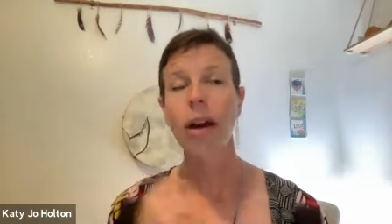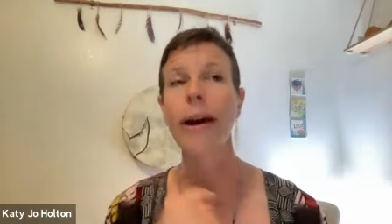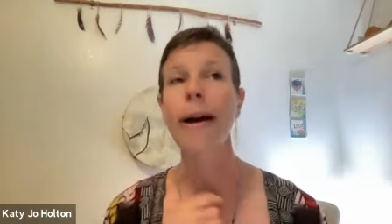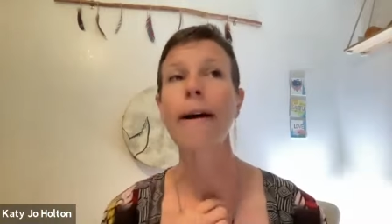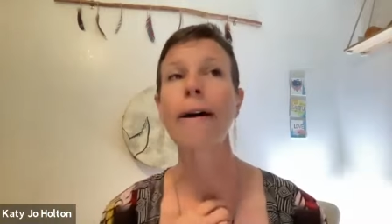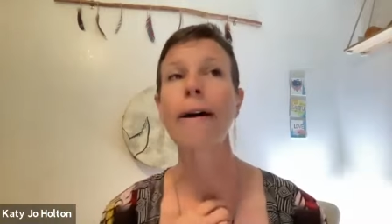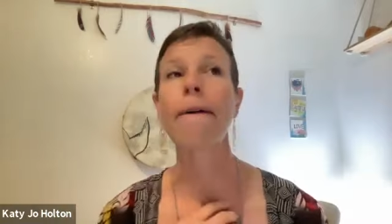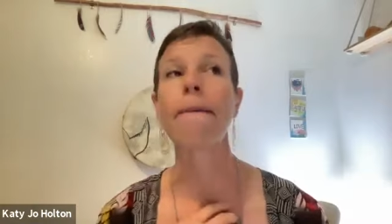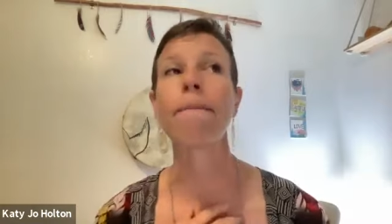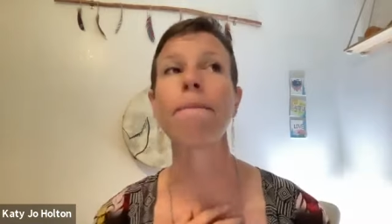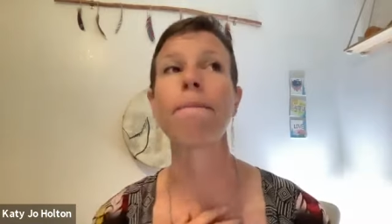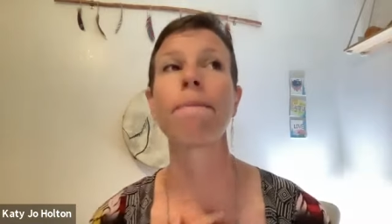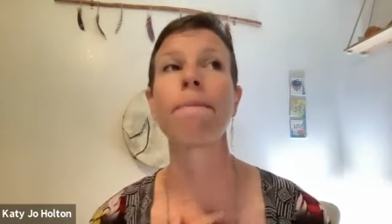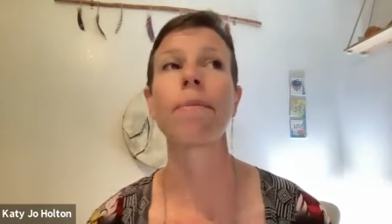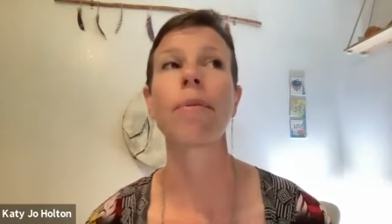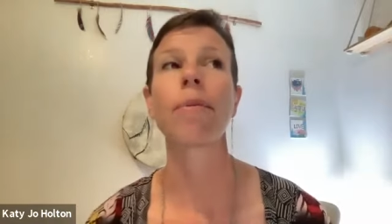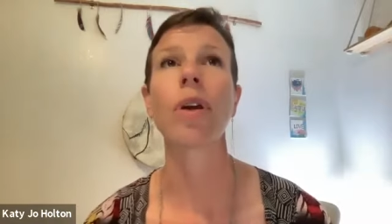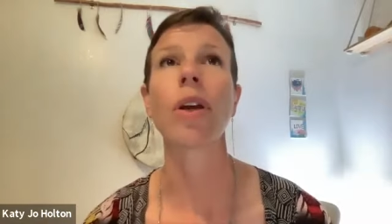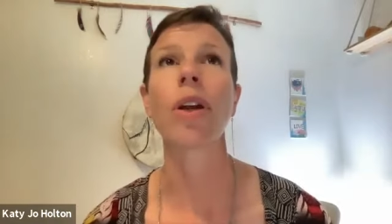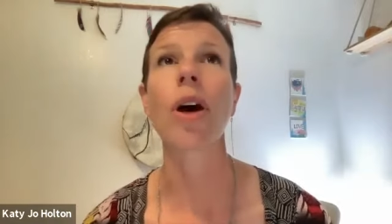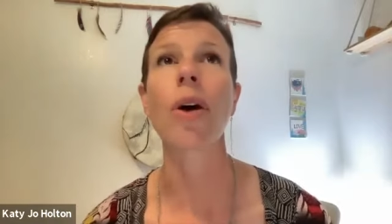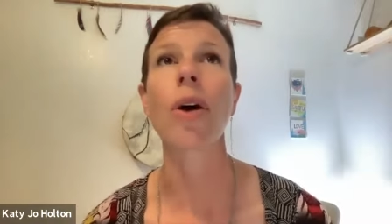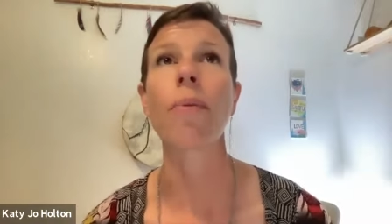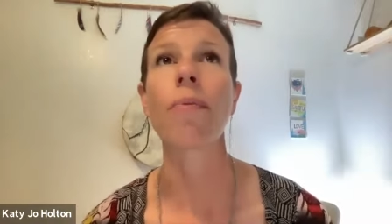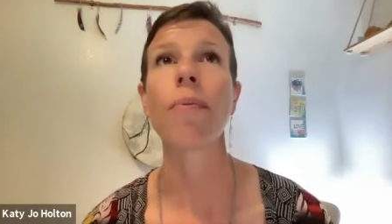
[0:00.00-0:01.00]
Um,
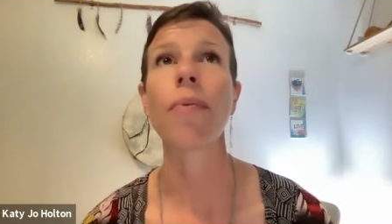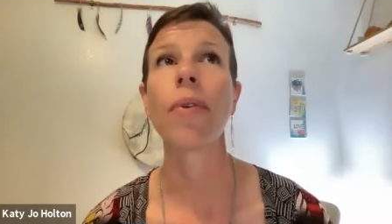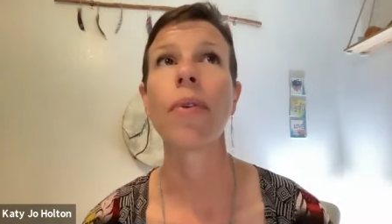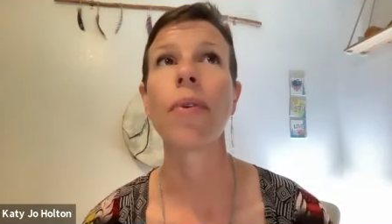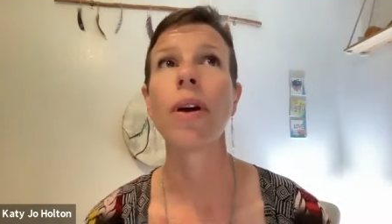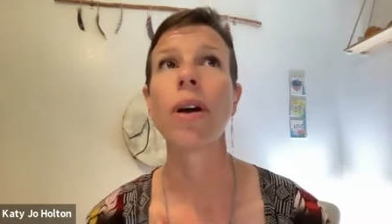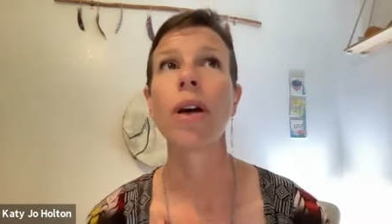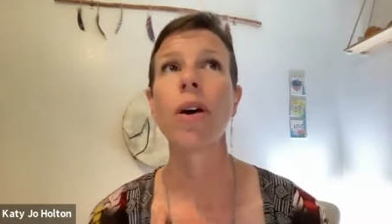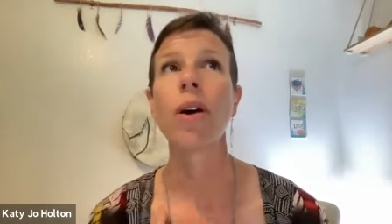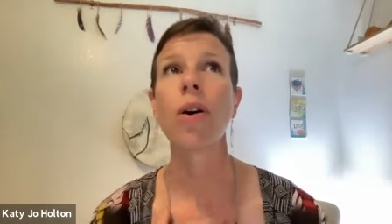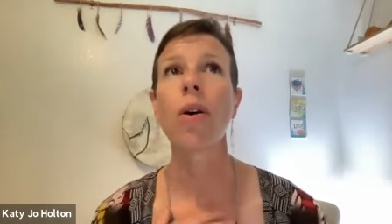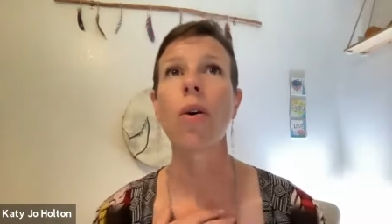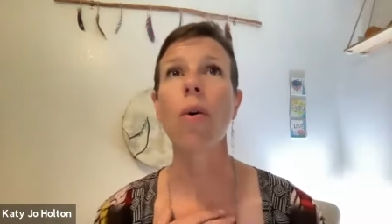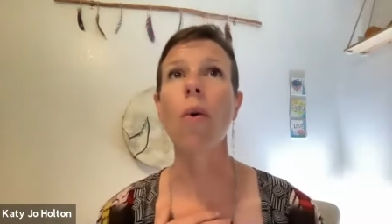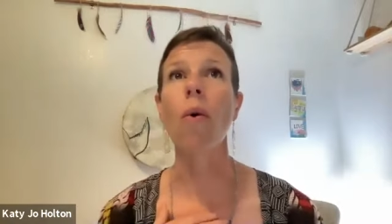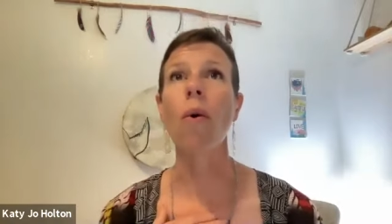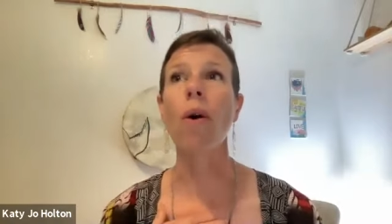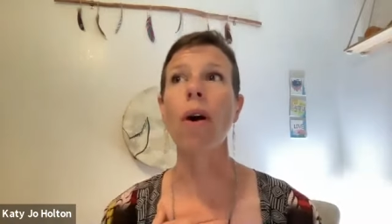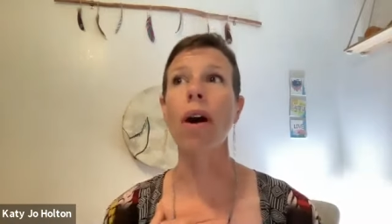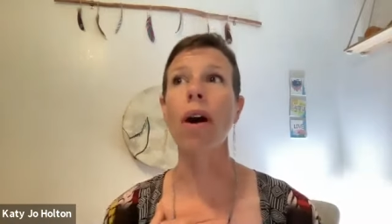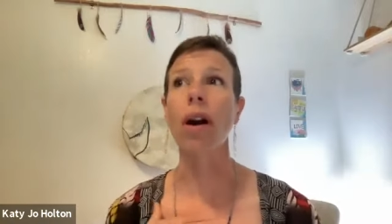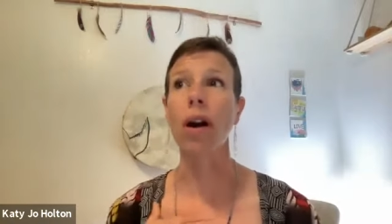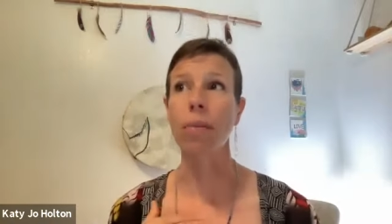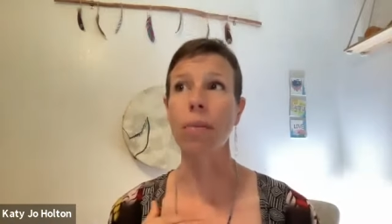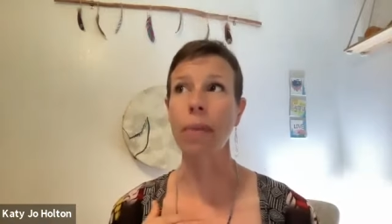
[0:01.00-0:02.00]
you know,
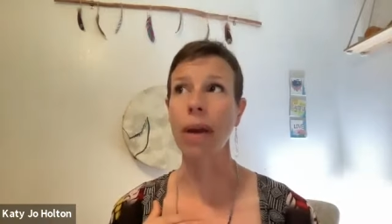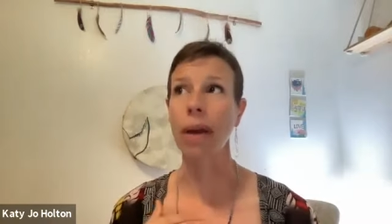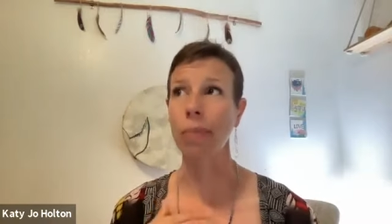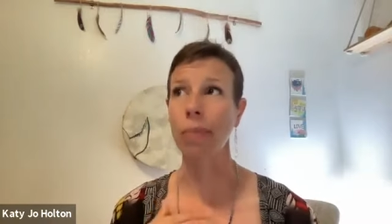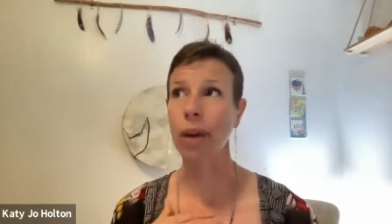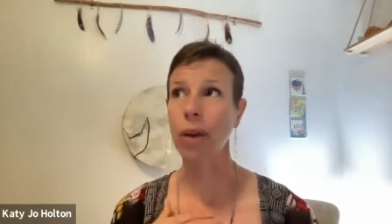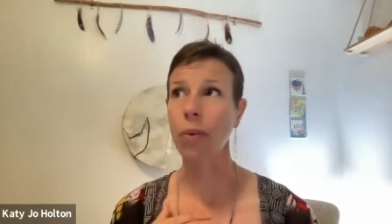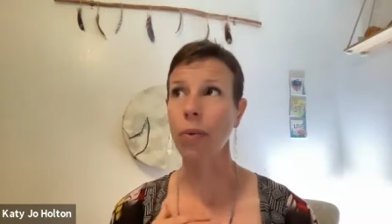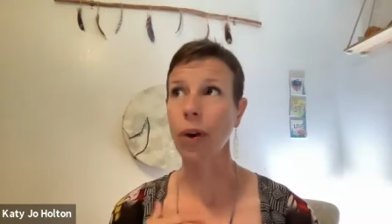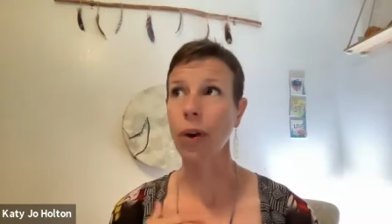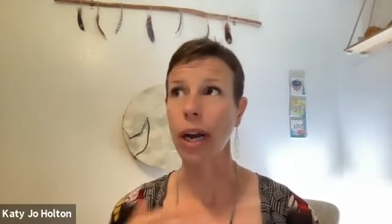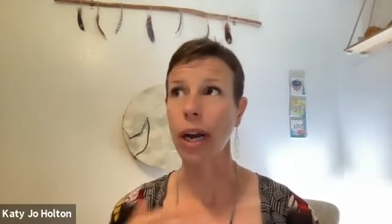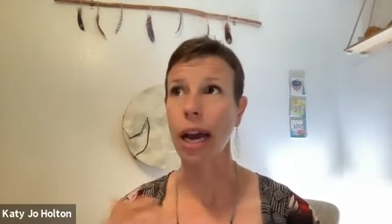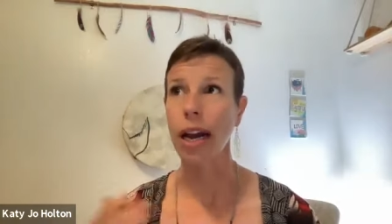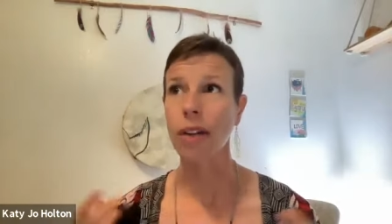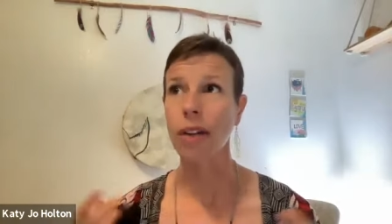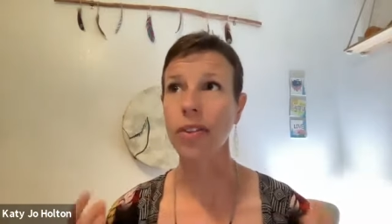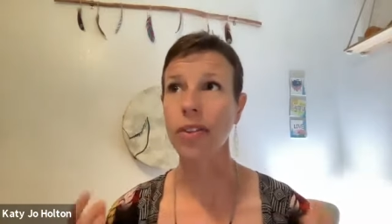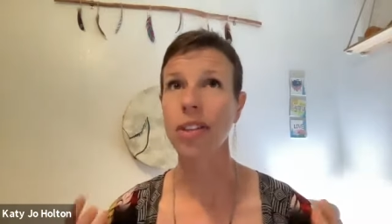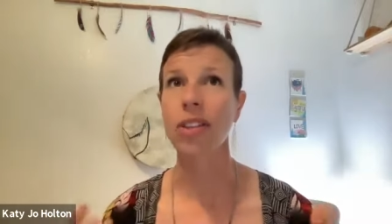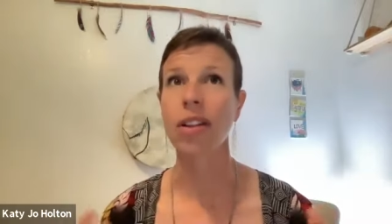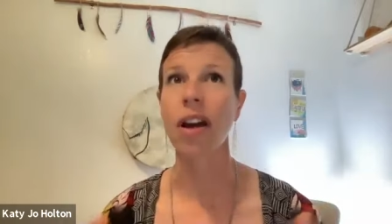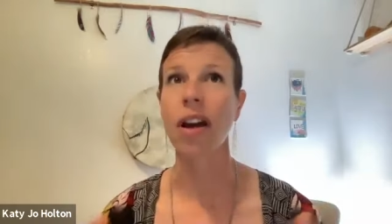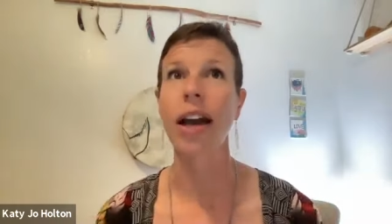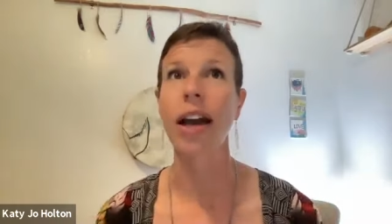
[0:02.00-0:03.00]
or maybe we're kind of
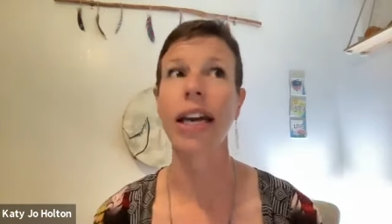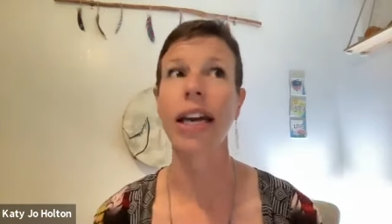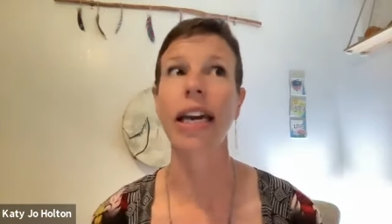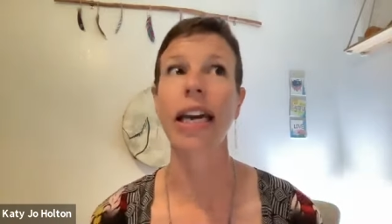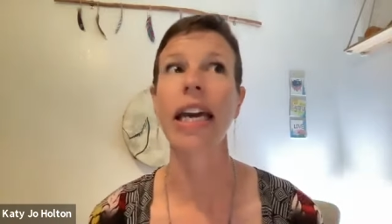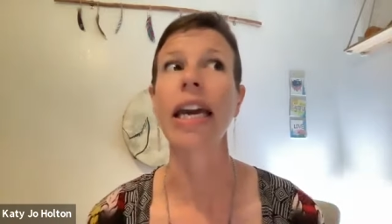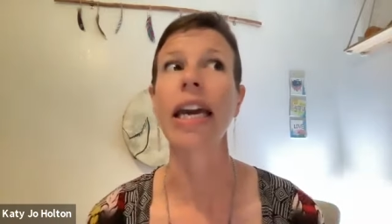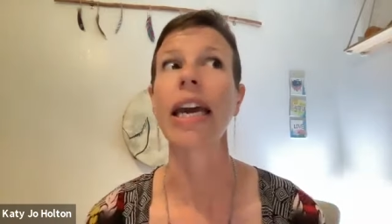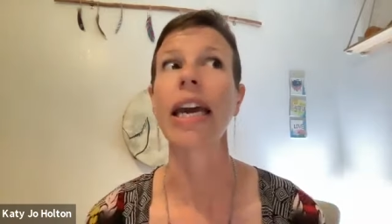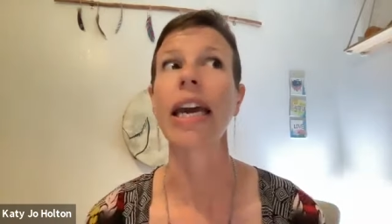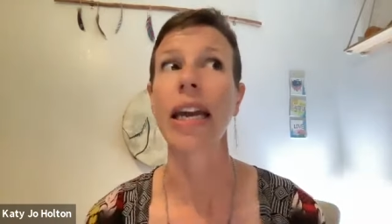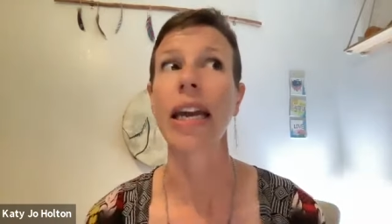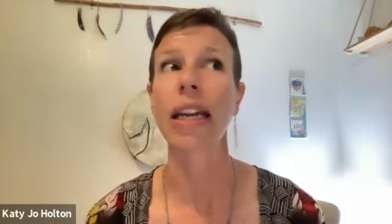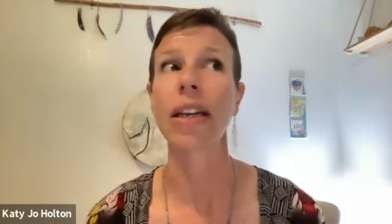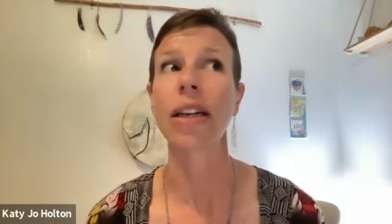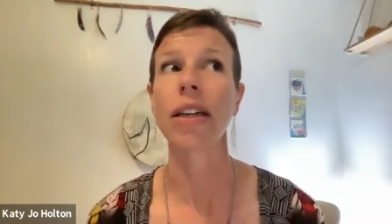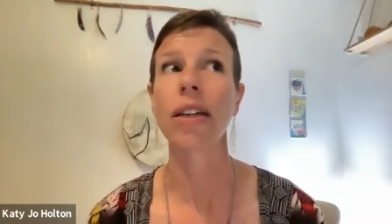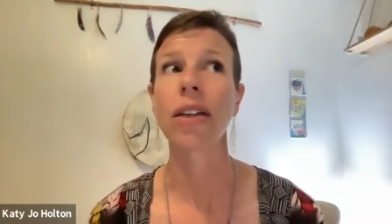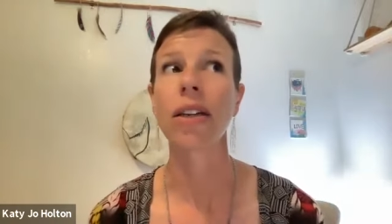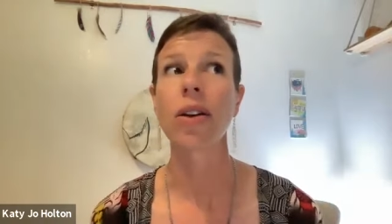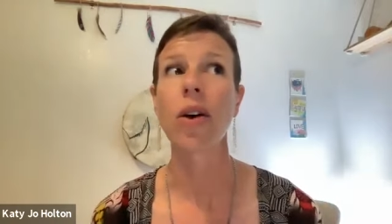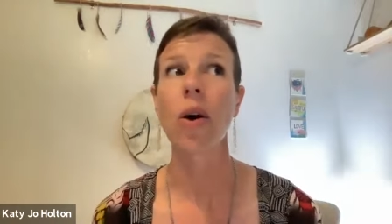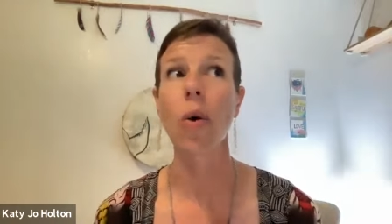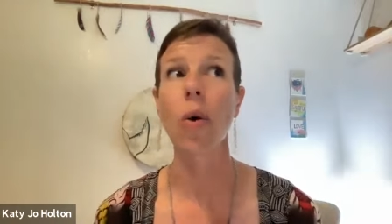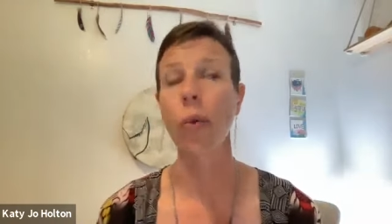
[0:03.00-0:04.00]
stuck
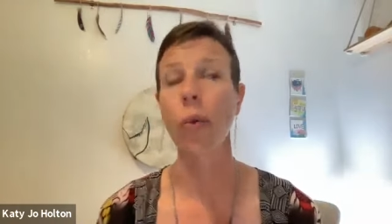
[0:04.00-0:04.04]
in